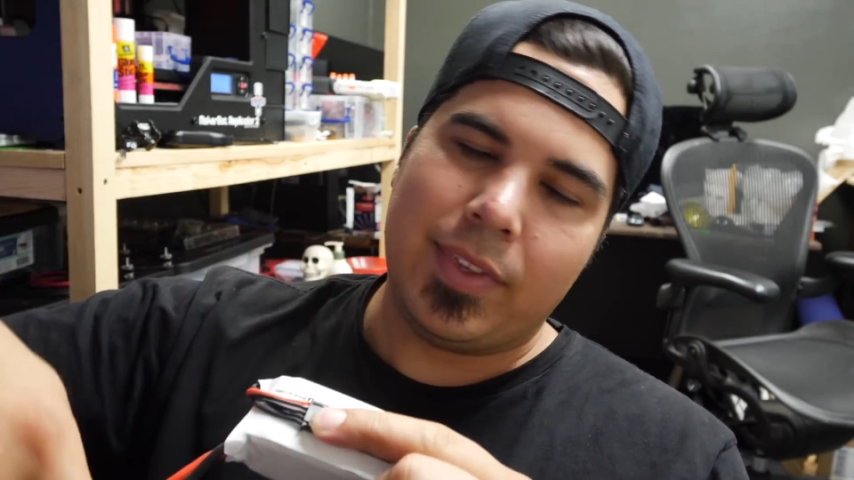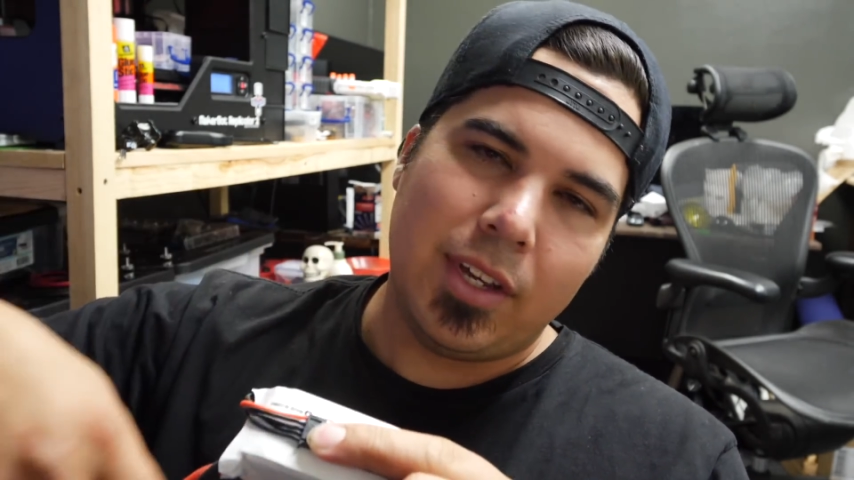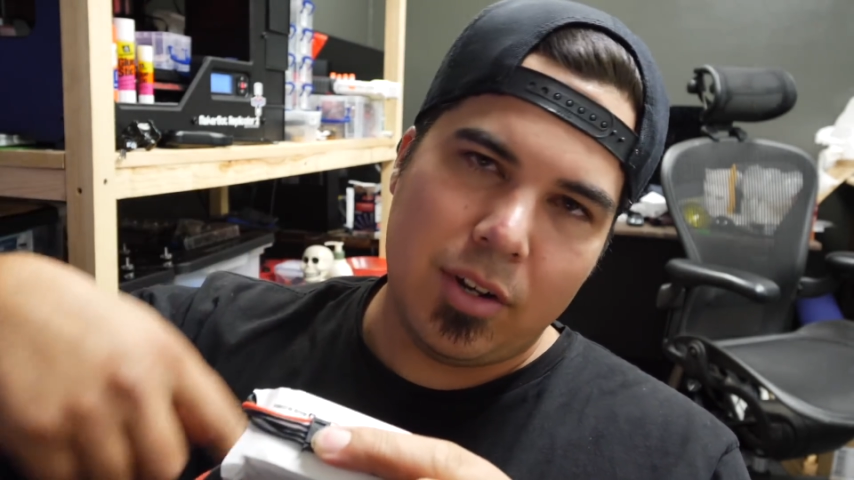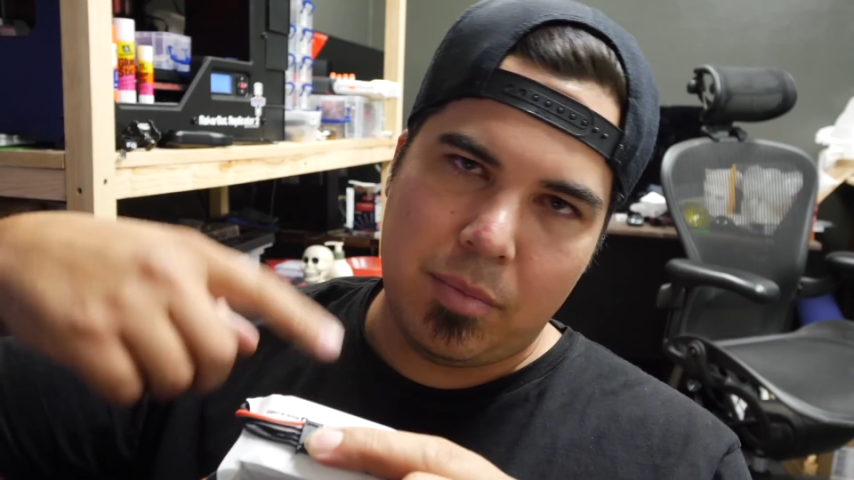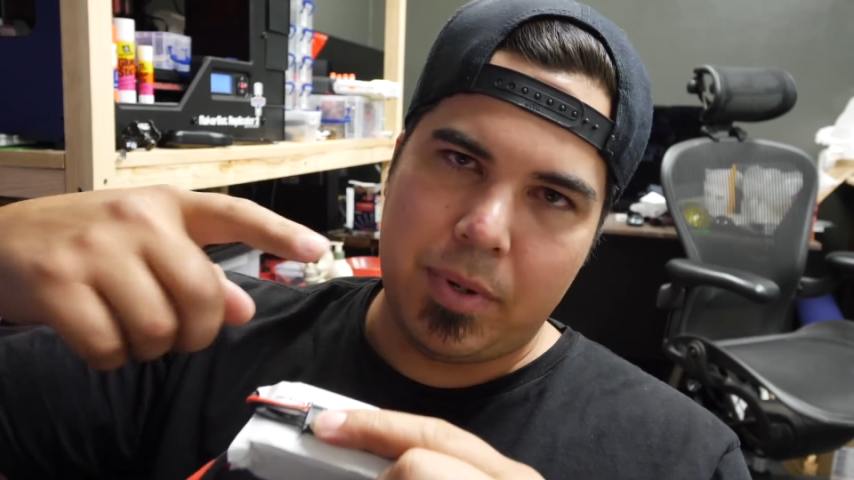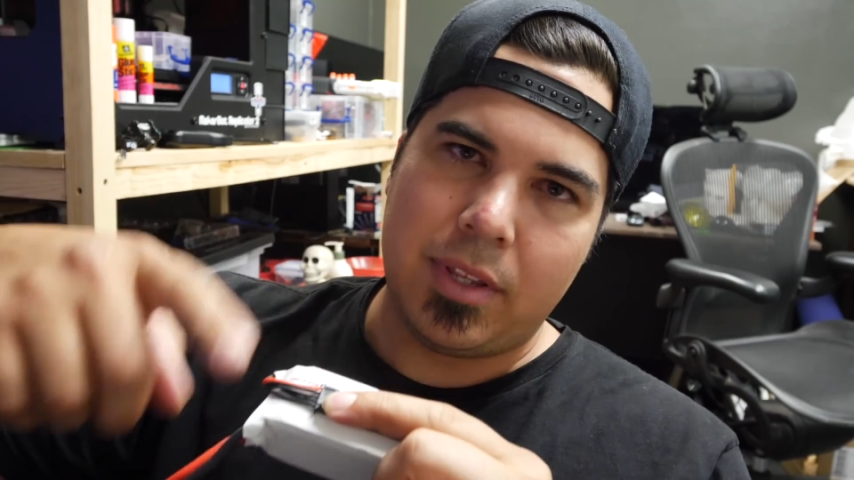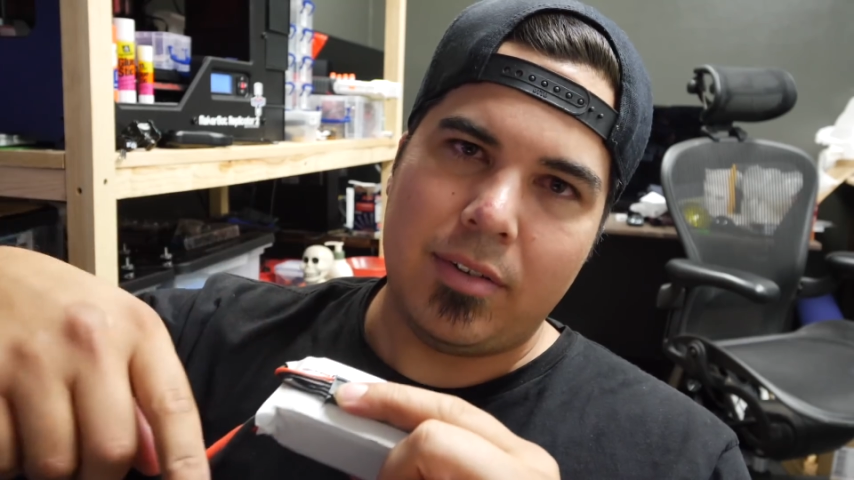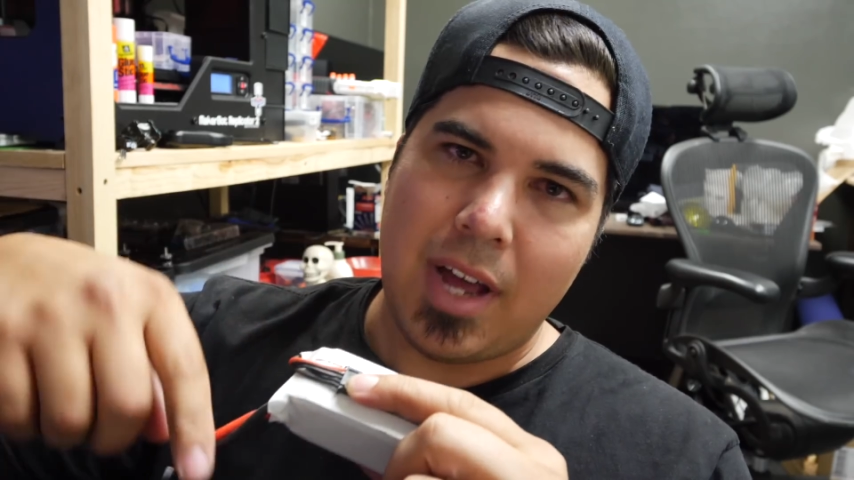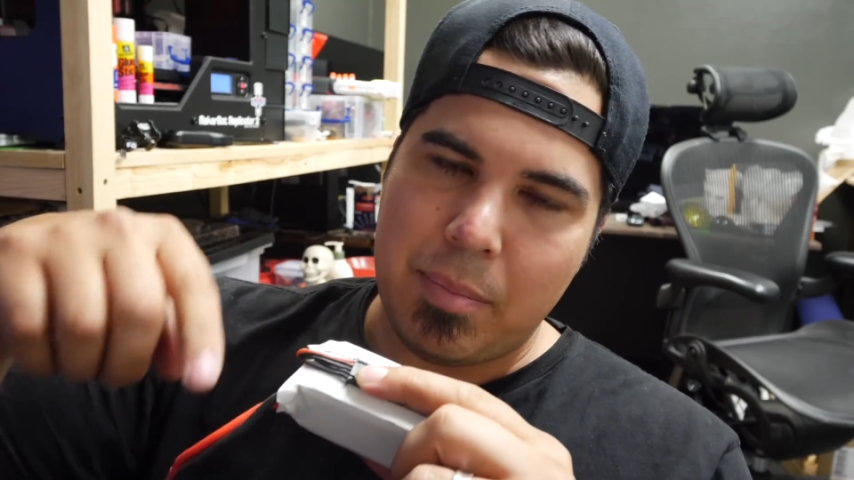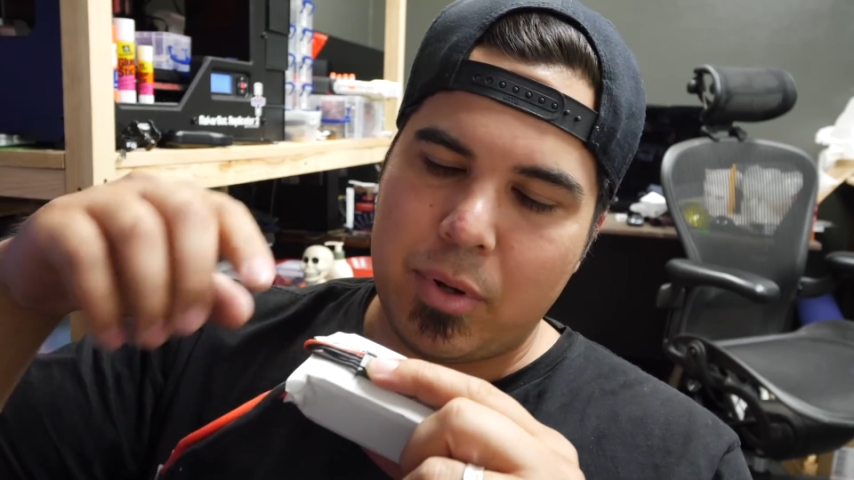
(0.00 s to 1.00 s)
you know put the
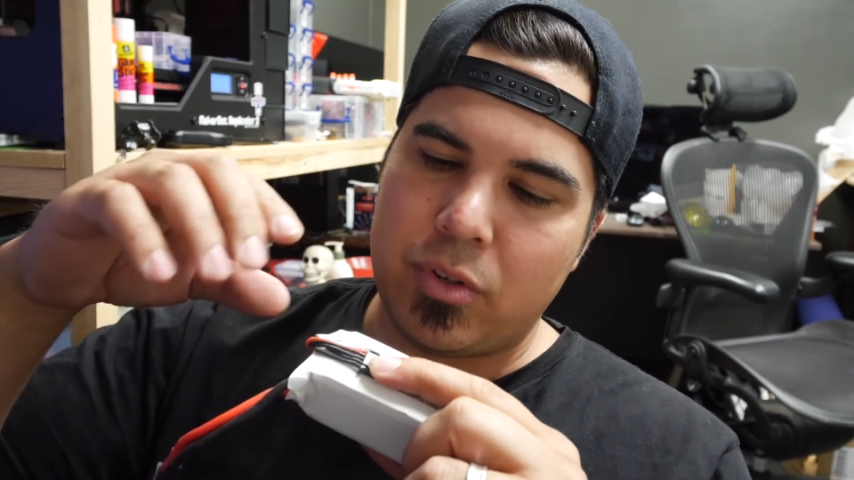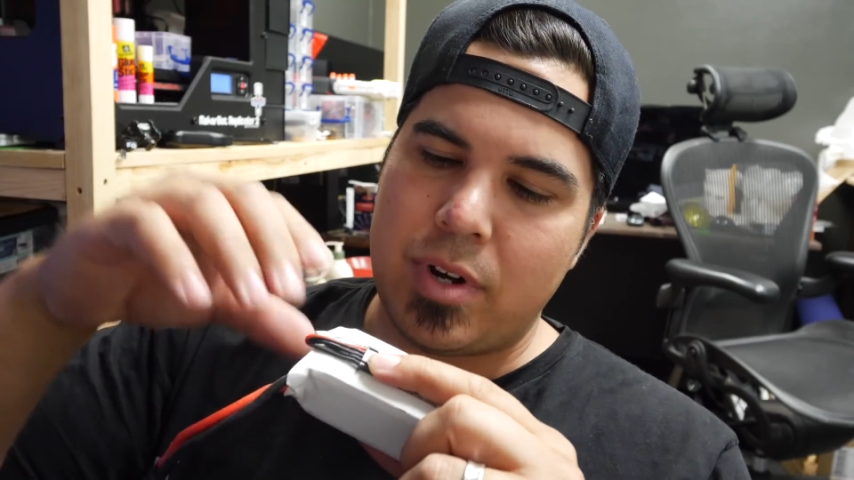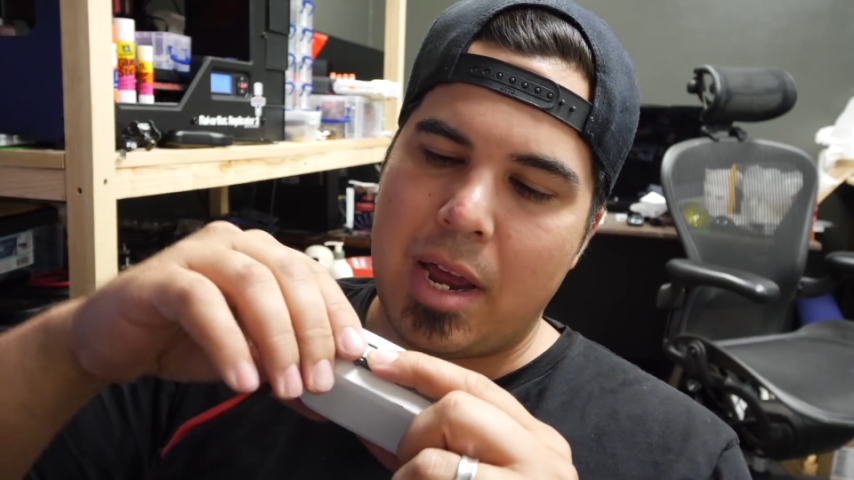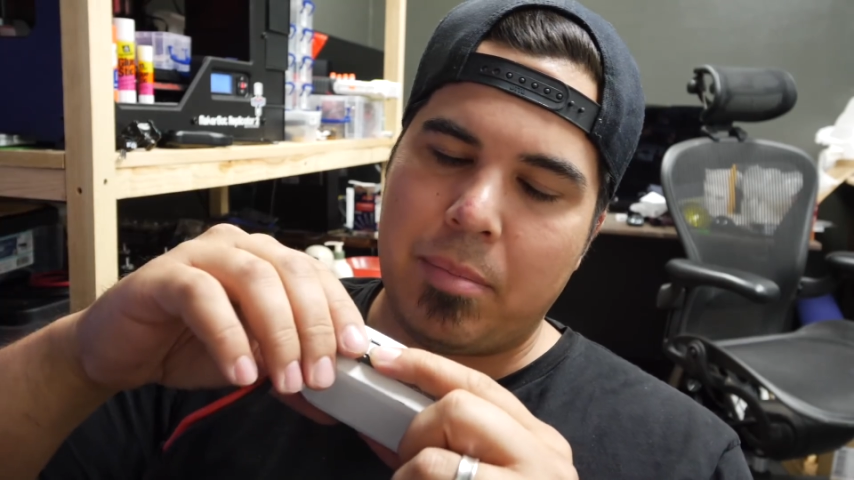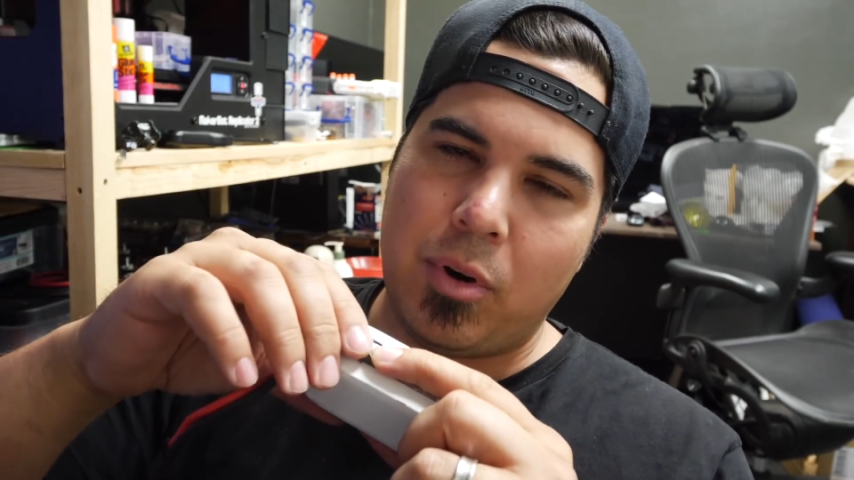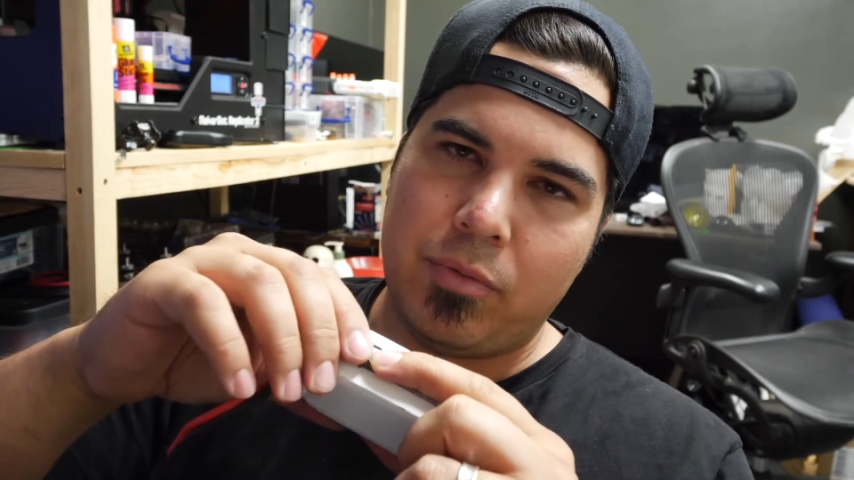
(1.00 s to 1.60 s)
lipo strap